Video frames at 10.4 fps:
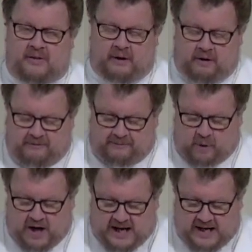They're
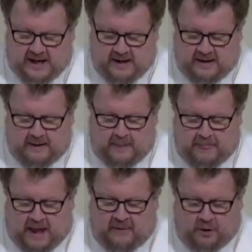afraid,
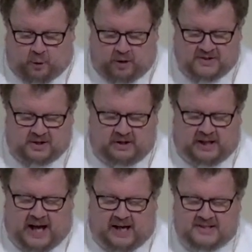and the doors are
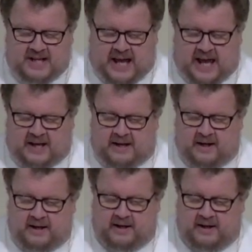locked, and
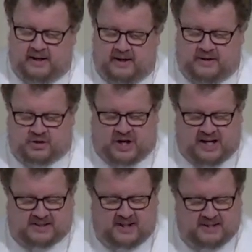
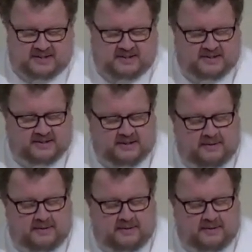Jesus